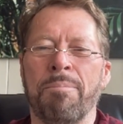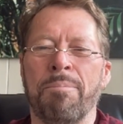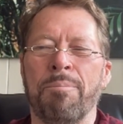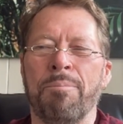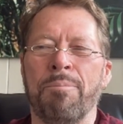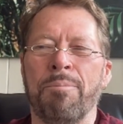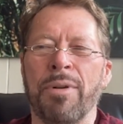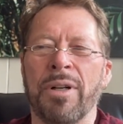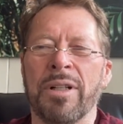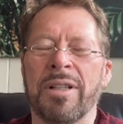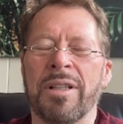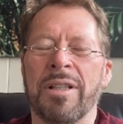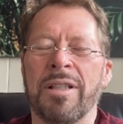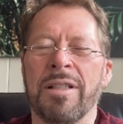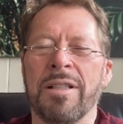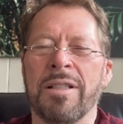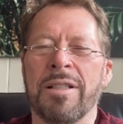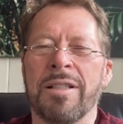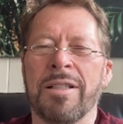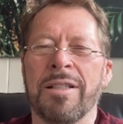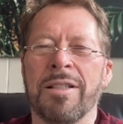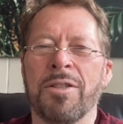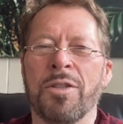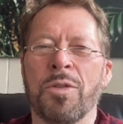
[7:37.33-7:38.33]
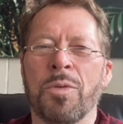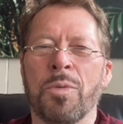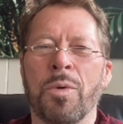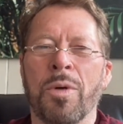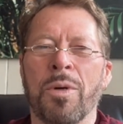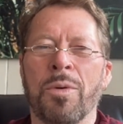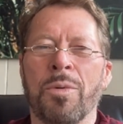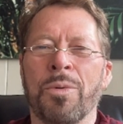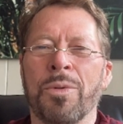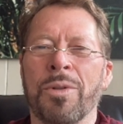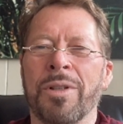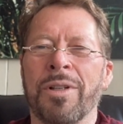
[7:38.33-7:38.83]
but this is
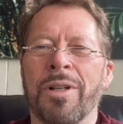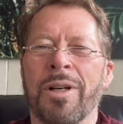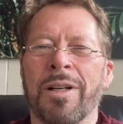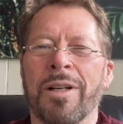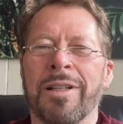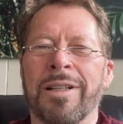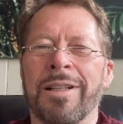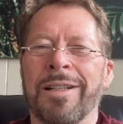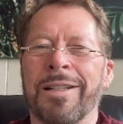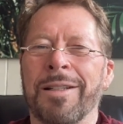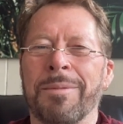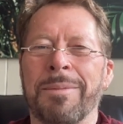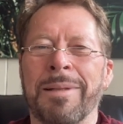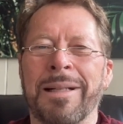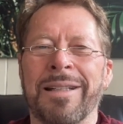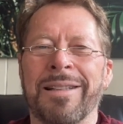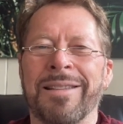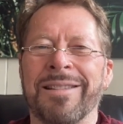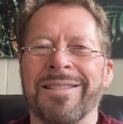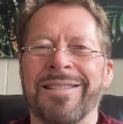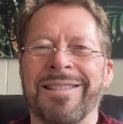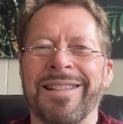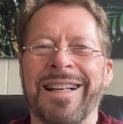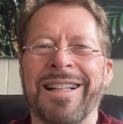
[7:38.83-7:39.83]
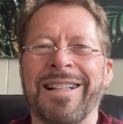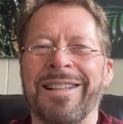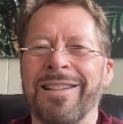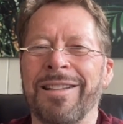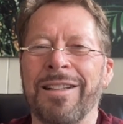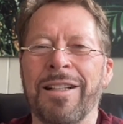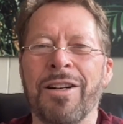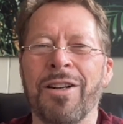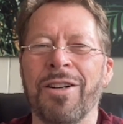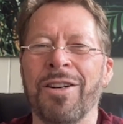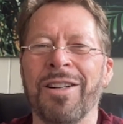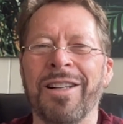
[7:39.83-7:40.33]
what we're talking about. Like
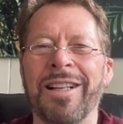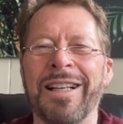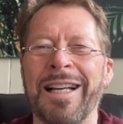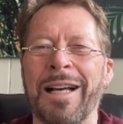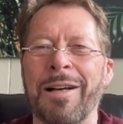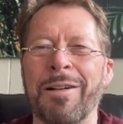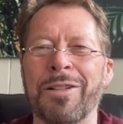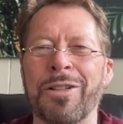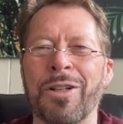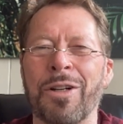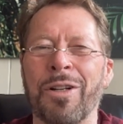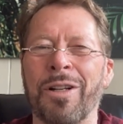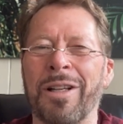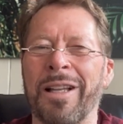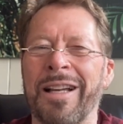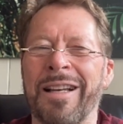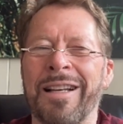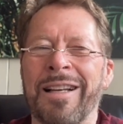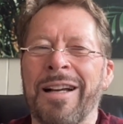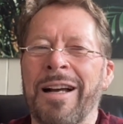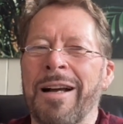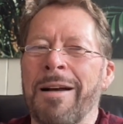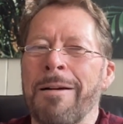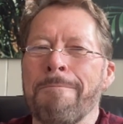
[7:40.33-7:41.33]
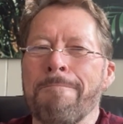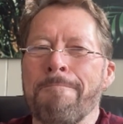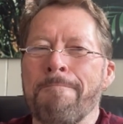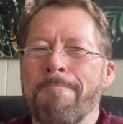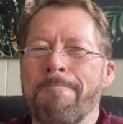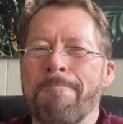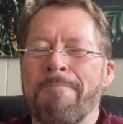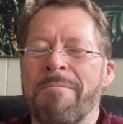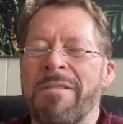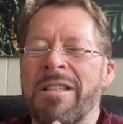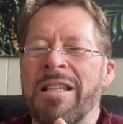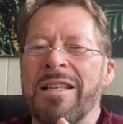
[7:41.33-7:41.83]
literally, you go like,
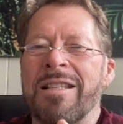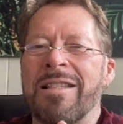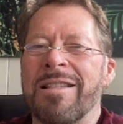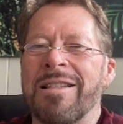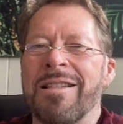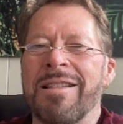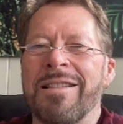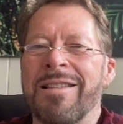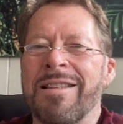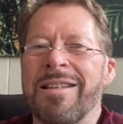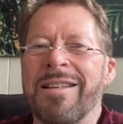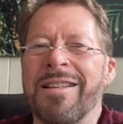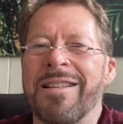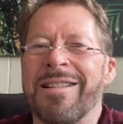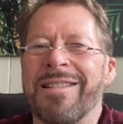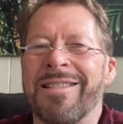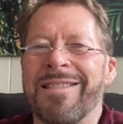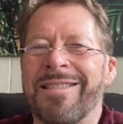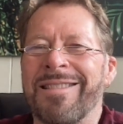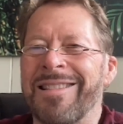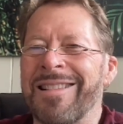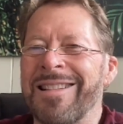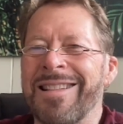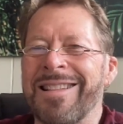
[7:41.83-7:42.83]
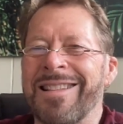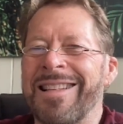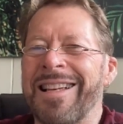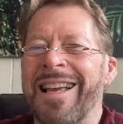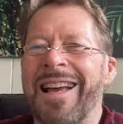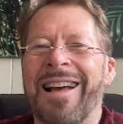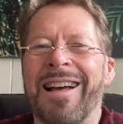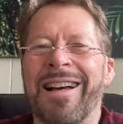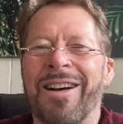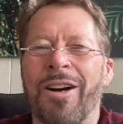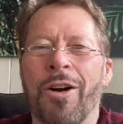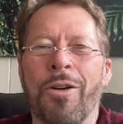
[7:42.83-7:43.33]
this is it.
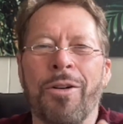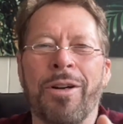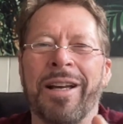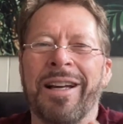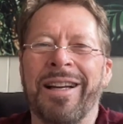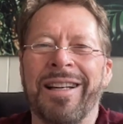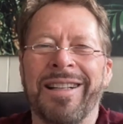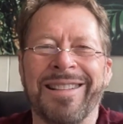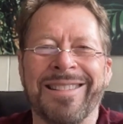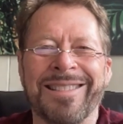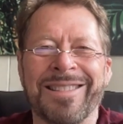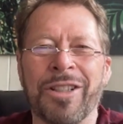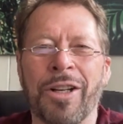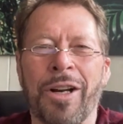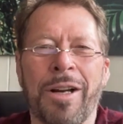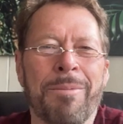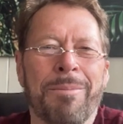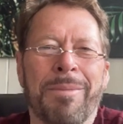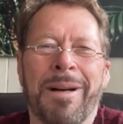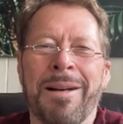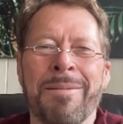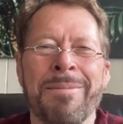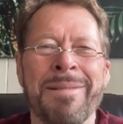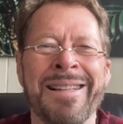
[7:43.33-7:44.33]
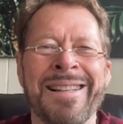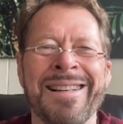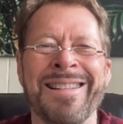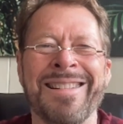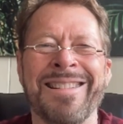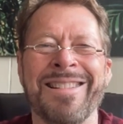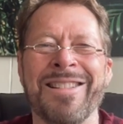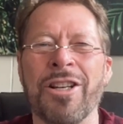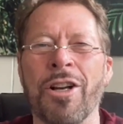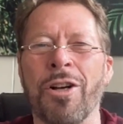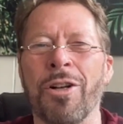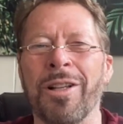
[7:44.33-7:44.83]
Yeah, okay. So I'm in.
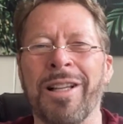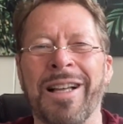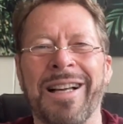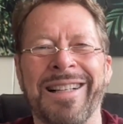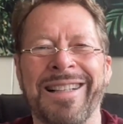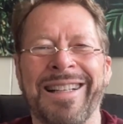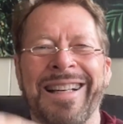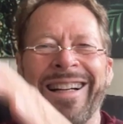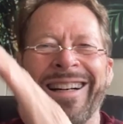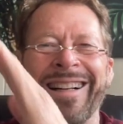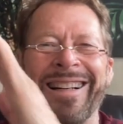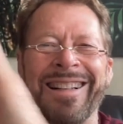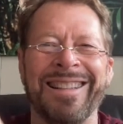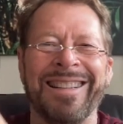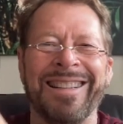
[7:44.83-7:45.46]
So like, yeah.